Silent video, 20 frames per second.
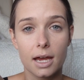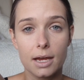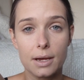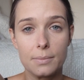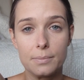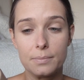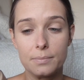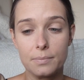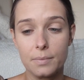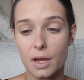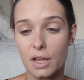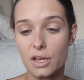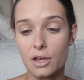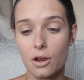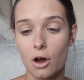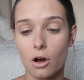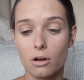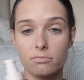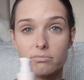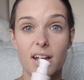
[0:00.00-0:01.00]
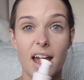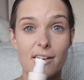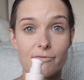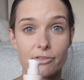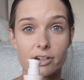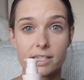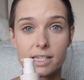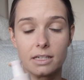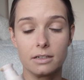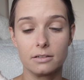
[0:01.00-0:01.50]
and not
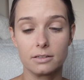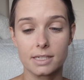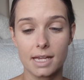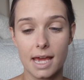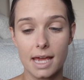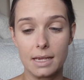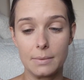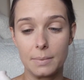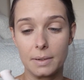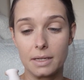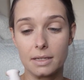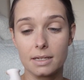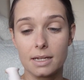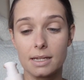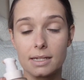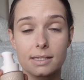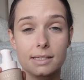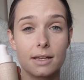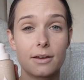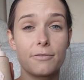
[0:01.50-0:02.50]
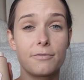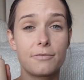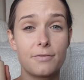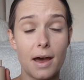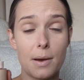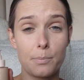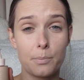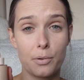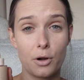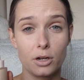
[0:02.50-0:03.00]
every single day. But it's a
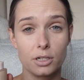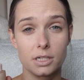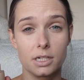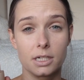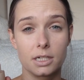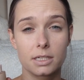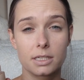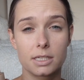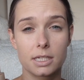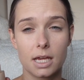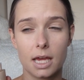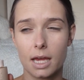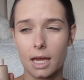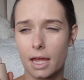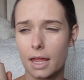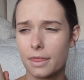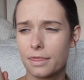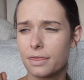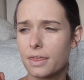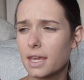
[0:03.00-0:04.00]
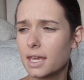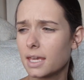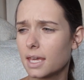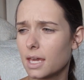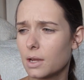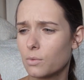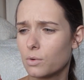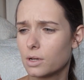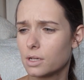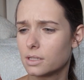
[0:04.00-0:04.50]
fab product. I
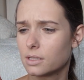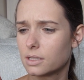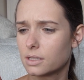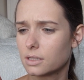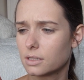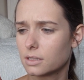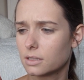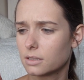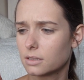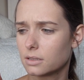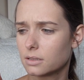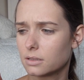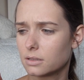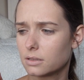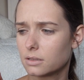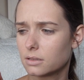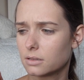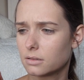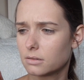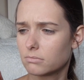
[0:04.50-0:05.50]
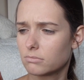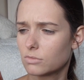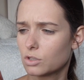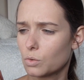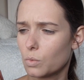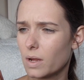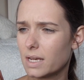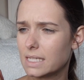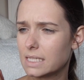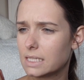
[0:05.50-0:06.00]
think it was
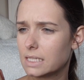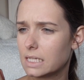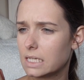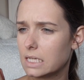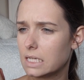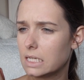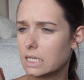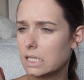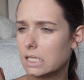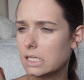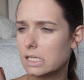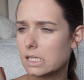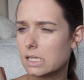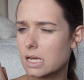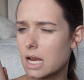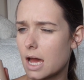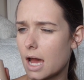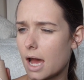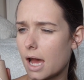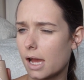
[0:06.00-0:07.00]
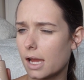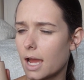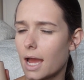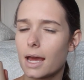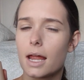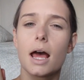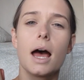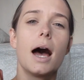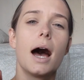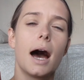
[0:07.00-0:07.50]
$29.
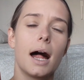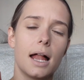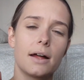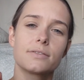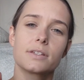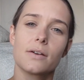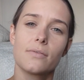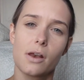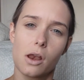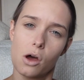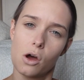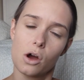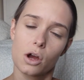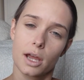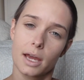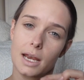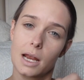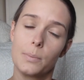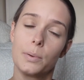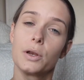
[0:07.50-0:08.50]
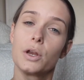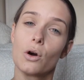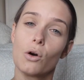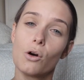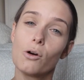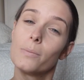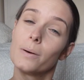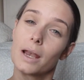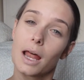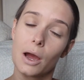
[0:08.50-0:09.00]
I'll have to have a look and I'll put it
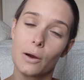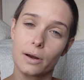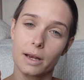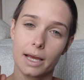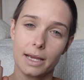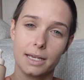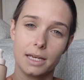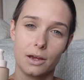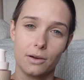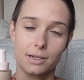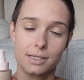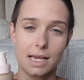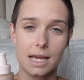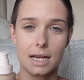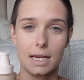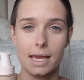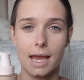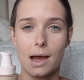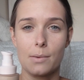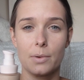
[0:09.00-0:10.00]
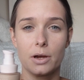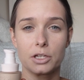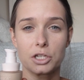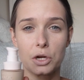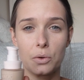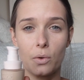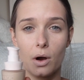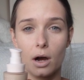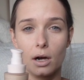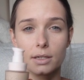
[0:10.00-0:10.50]
all below and let you know exactly how
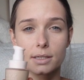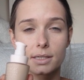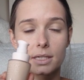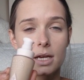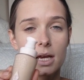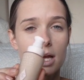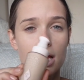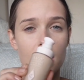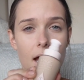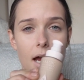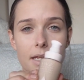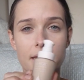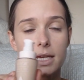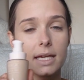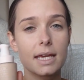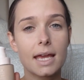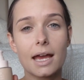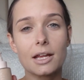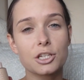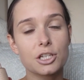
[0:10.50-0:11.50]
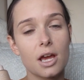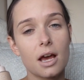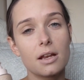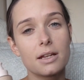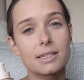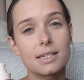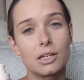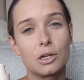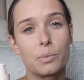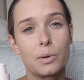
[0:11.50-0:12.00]
much it was. And you can get
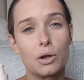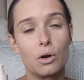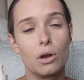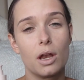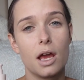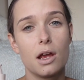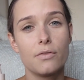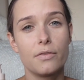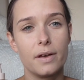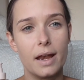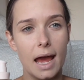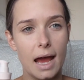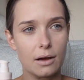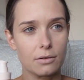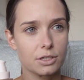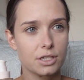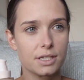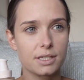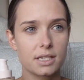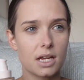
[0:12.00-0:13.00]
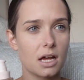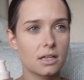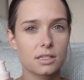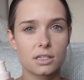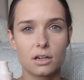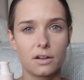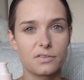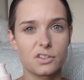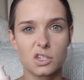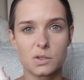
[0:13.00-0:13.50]
Charlotte Tilbury all over now. She
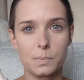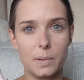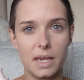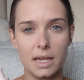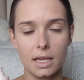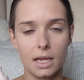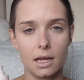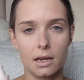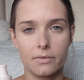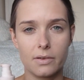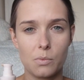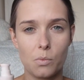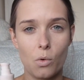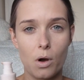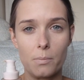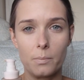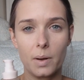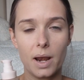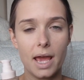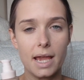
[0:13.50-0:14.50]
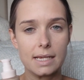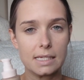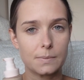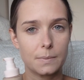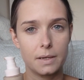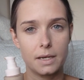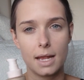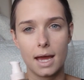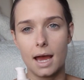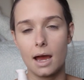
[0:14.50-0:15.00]
started off just being kind of in one place,
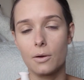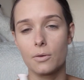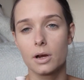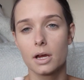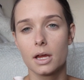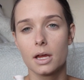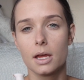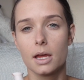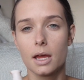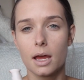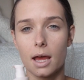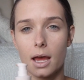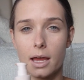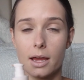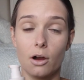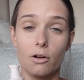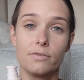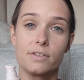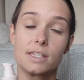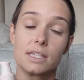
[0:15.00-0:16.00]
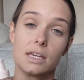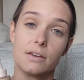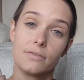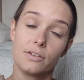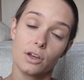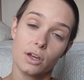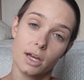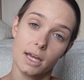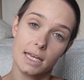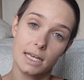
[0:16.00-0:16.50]
but now obviously
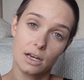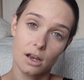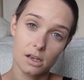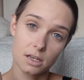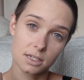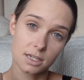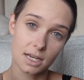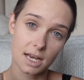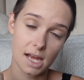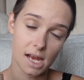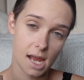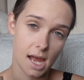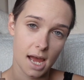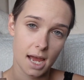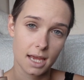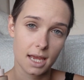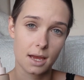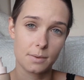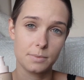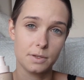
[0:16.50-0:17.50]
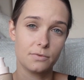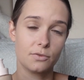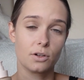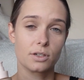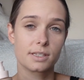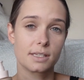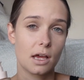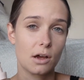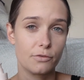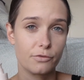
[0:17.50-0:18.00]
if you're in London like I am, you've
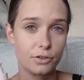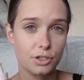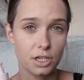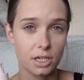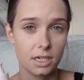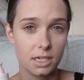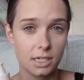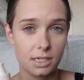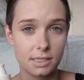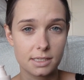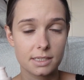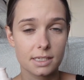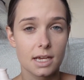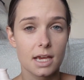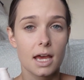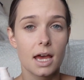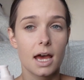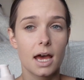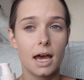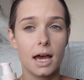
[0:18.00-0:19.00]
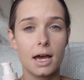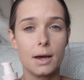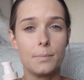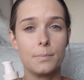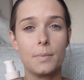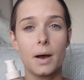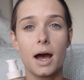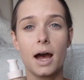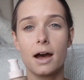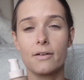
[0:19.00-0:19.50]
got Selfridges,
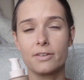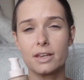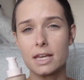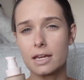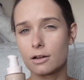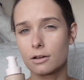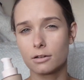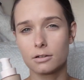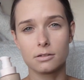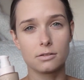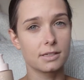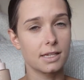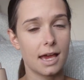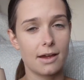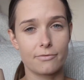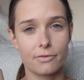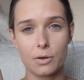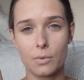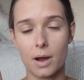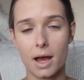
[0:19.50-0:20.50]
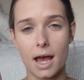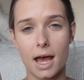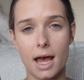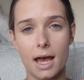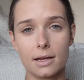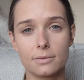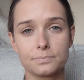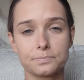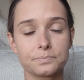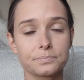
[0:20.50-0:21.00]
Harvey Nichols
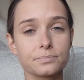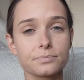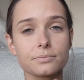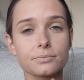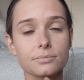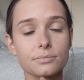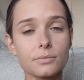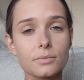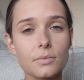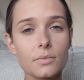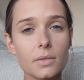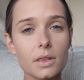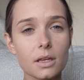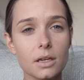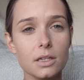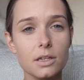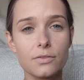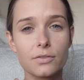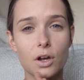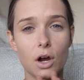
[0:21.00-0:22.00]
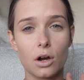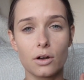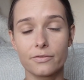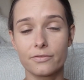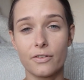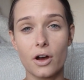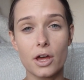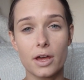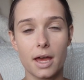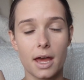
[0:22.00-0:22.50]
everywhere, you've
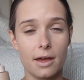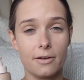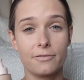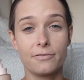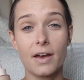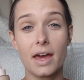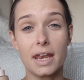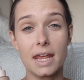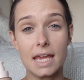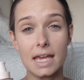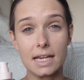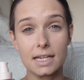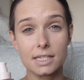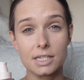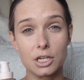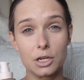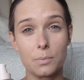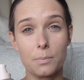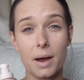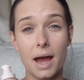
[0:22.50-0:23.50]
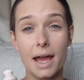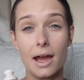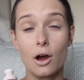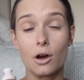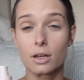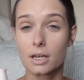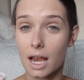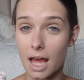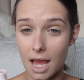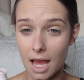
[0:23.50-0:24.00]
got Phoenix, you can buy it
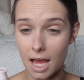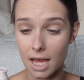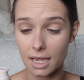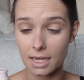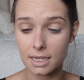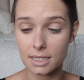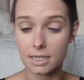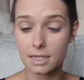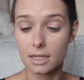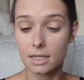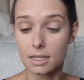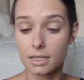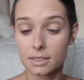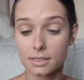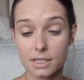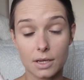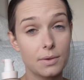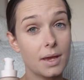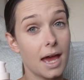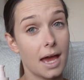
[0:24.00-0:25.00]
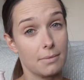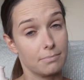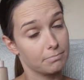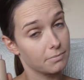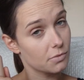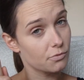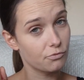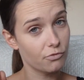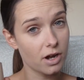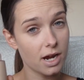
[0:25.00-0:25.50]
online. So yeah,
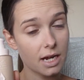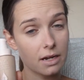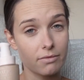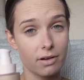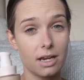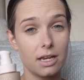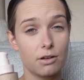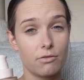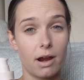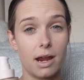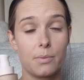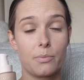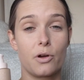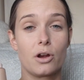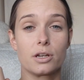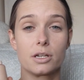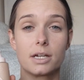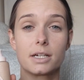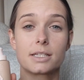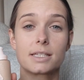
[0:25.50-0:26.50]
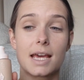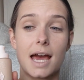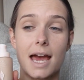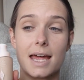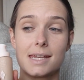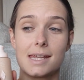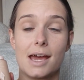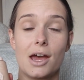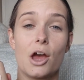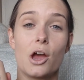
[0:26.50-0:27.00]
really, really great product,
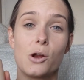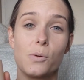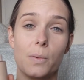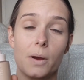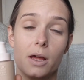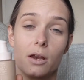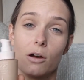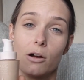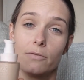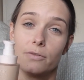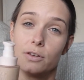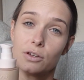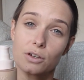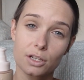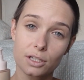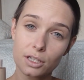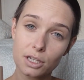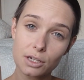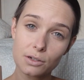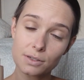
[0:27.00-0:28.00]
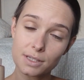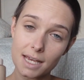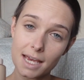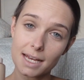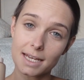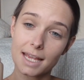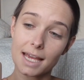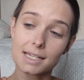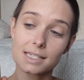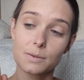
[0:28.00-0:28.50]
and I hope a lot of you can use it
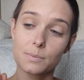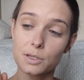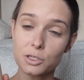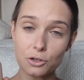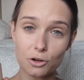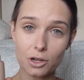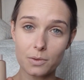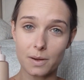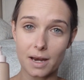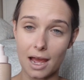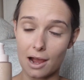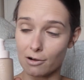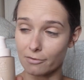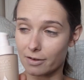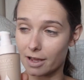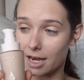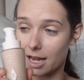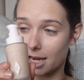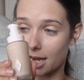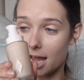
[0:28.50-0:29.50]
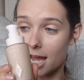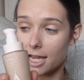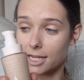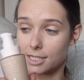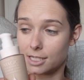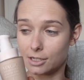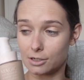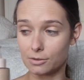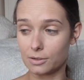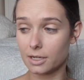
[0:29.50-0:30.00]
and get some enjoyment out of it like I
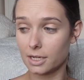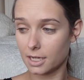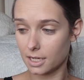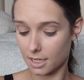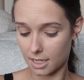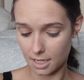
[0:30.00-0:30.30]
do.